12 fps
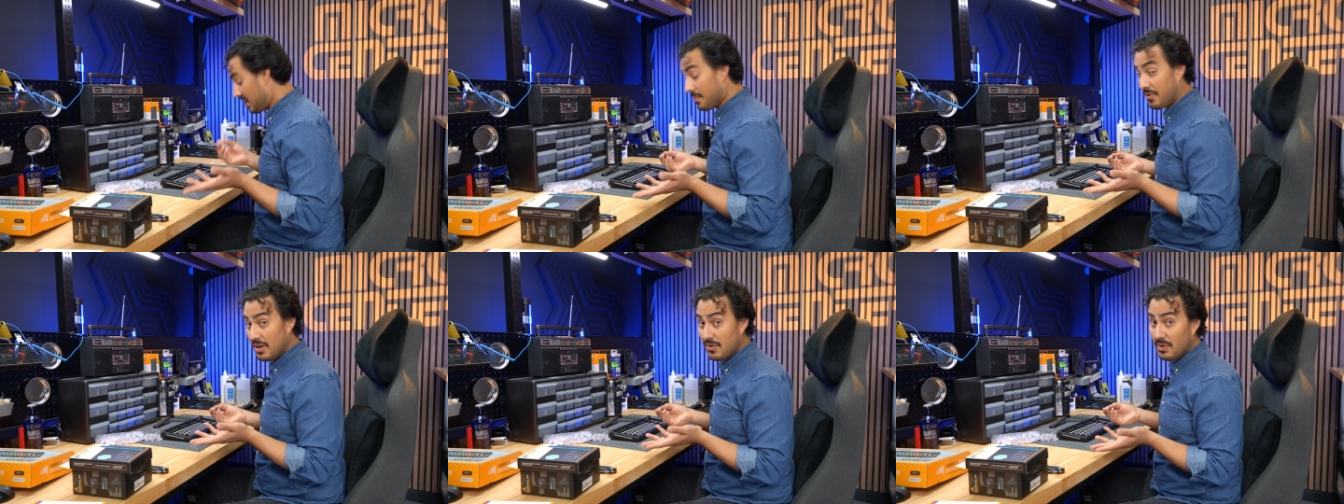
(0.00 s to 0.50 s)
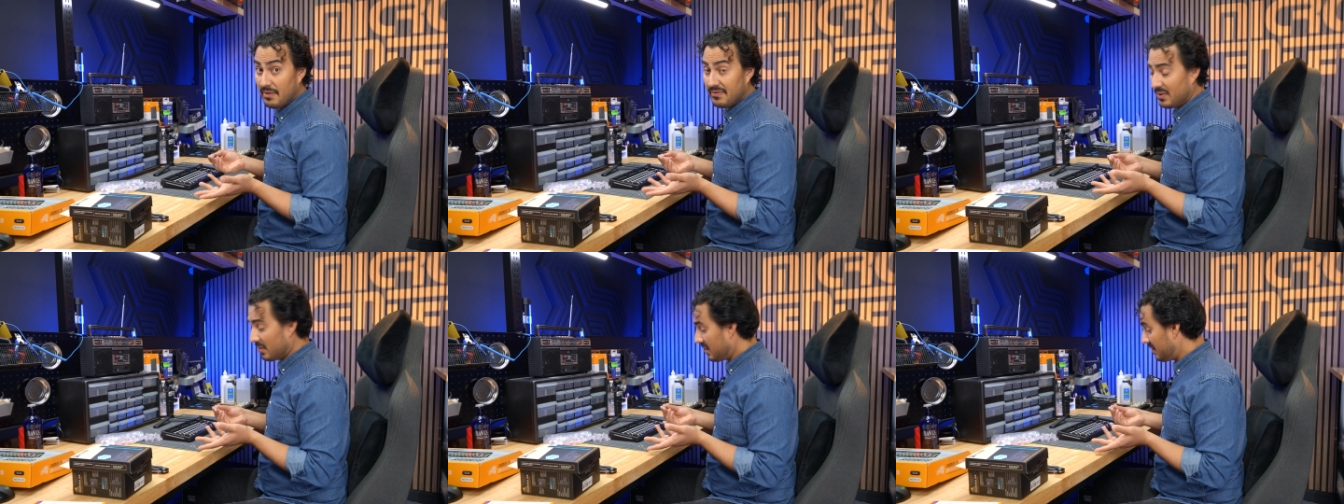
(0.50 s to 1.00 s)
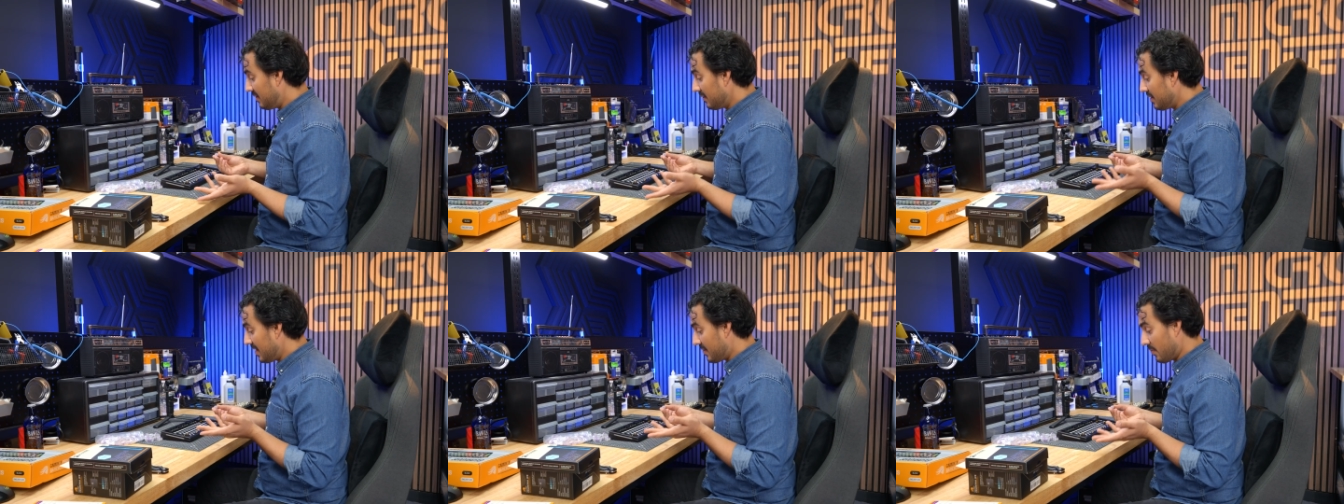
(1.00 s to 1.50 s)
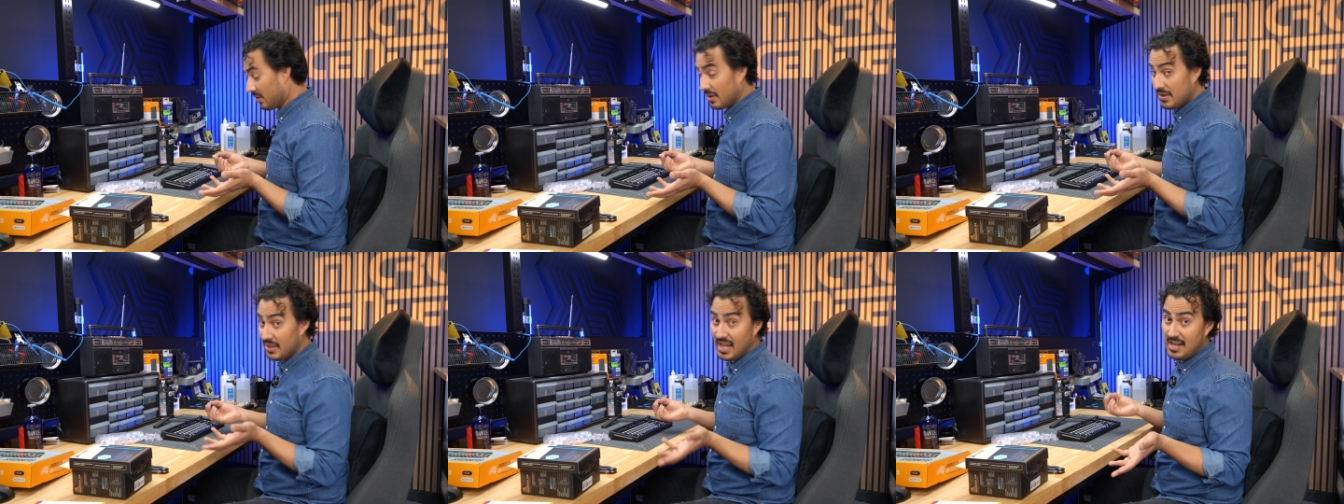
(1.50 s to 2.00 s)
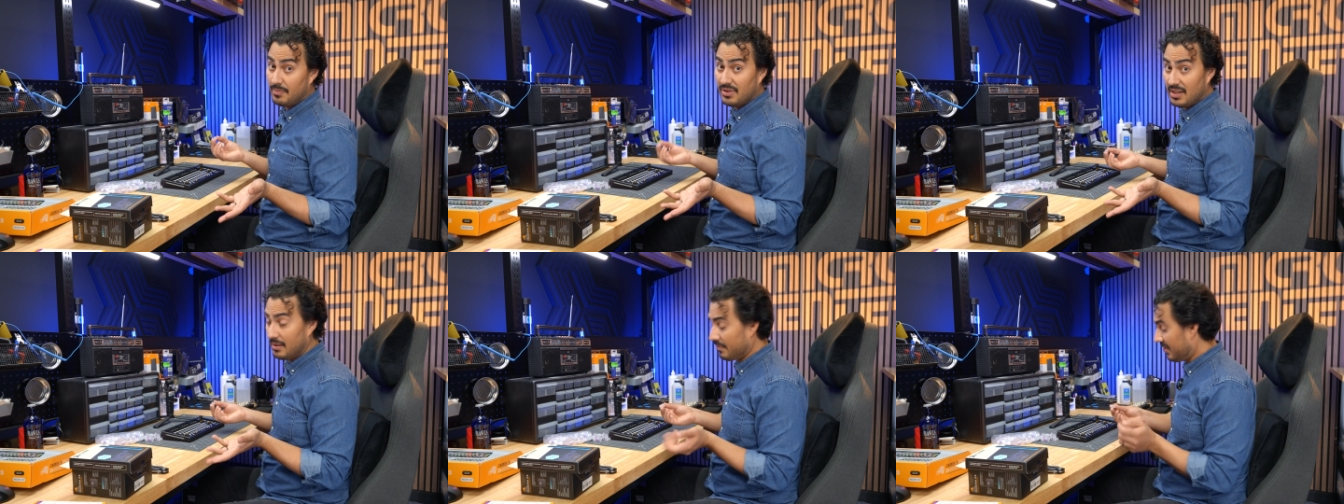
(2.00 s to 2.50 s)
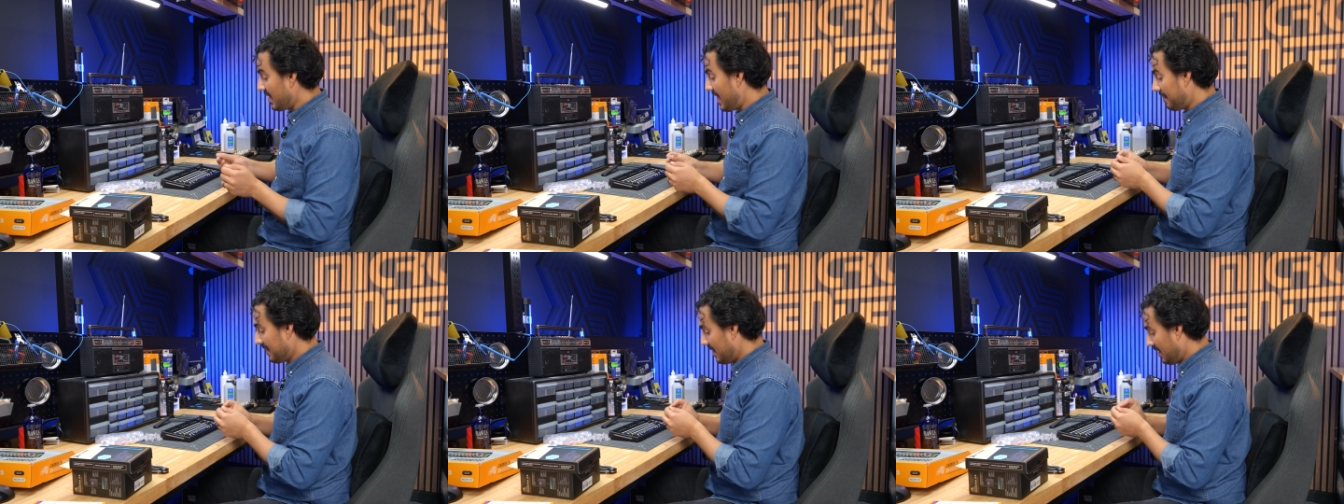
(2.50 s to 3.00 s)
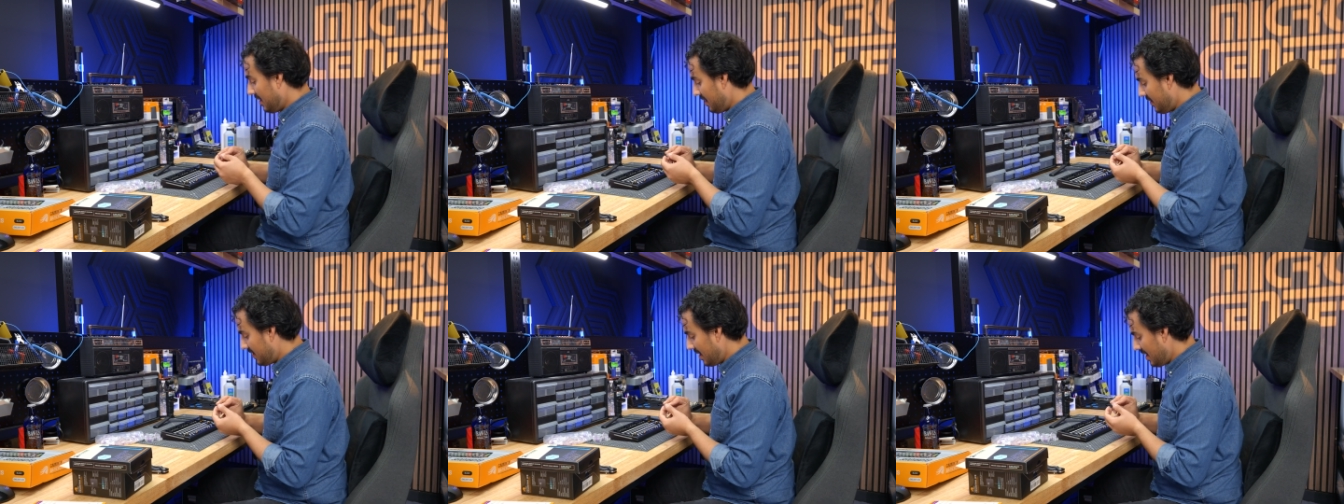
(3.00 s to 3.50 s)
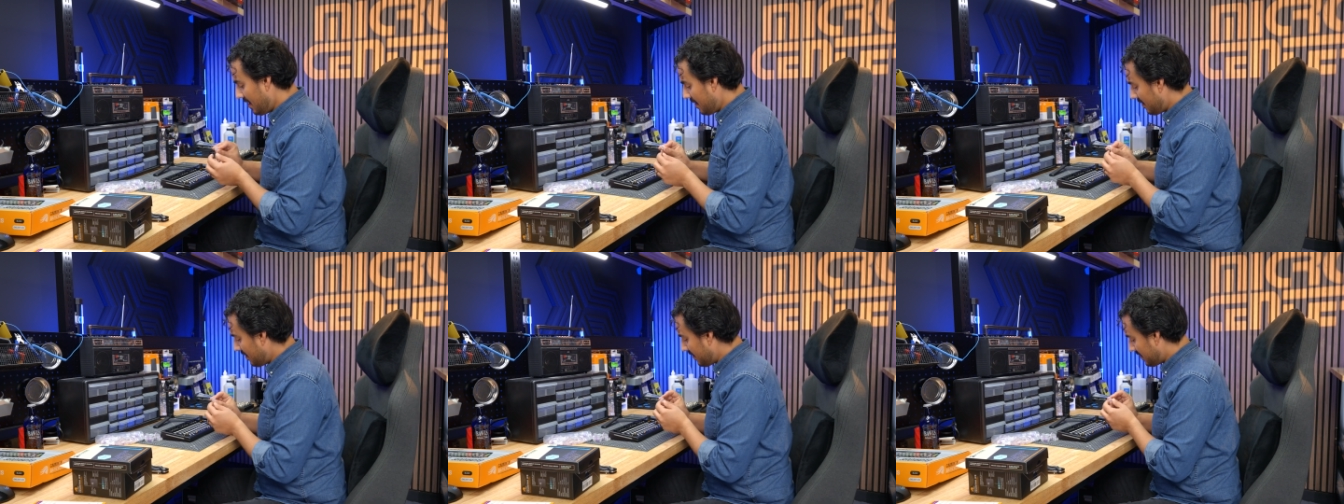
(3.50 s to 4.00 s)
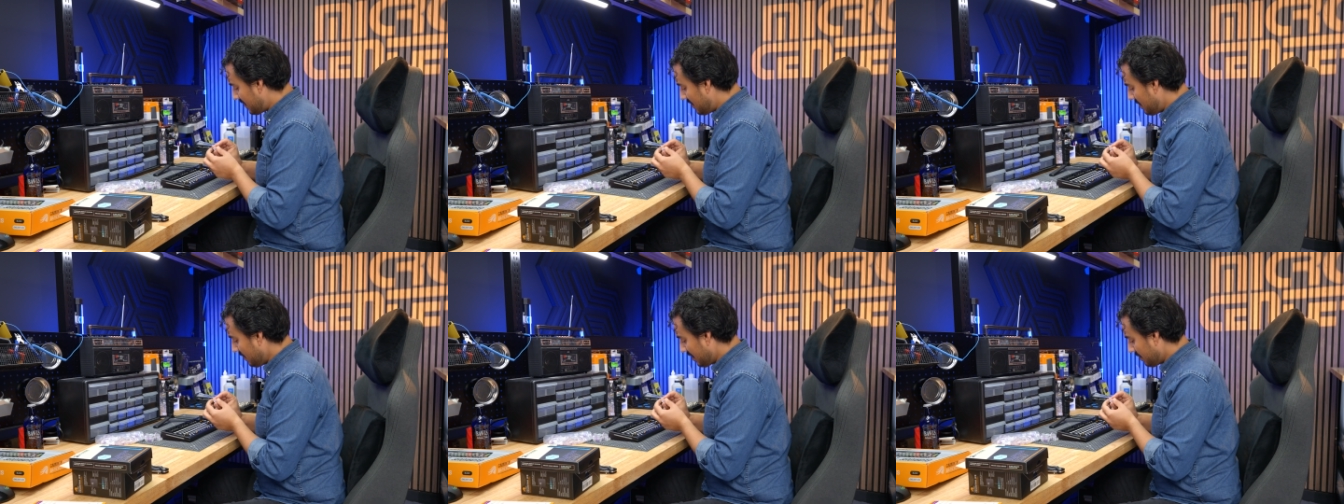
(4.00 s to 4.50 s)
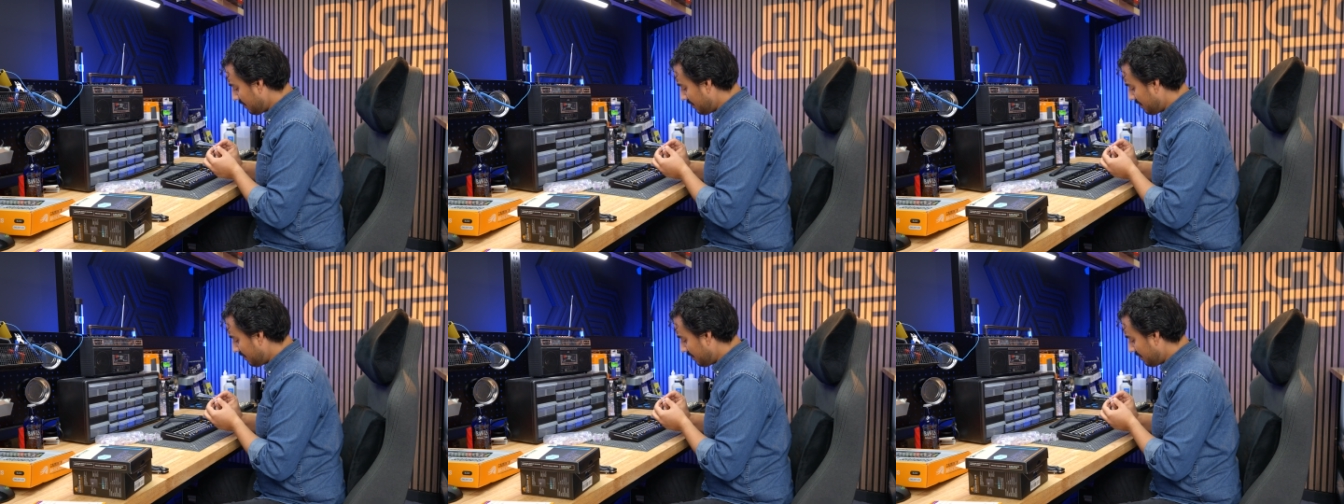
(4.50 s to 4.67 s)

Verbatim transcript: this is pretty straightforward. It's really just kind of plug and play. You see there's two little